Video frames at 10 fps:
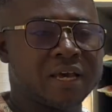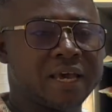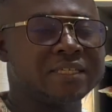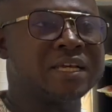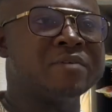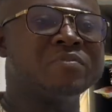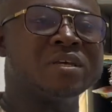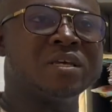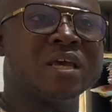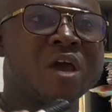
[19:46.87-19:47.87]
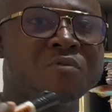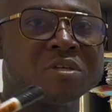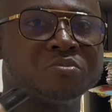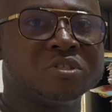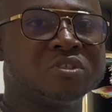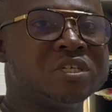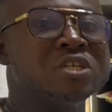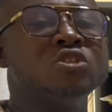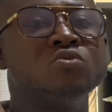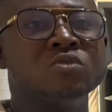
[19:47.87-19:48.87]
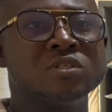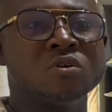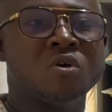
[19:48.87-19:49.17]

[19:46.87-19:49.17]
It can be a respiratory issues